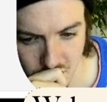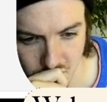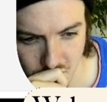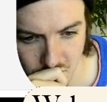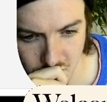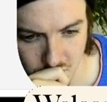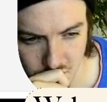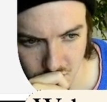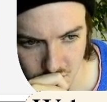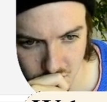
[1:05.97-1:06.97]

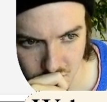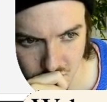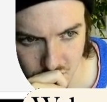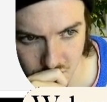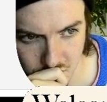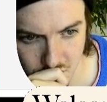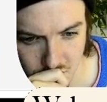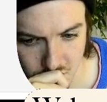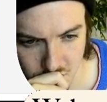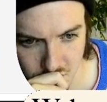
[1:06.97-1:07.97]

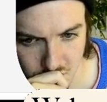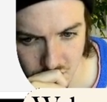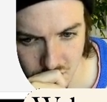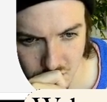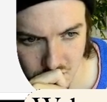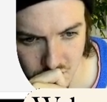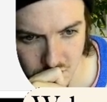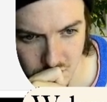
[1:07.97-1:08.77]
(no one is talking)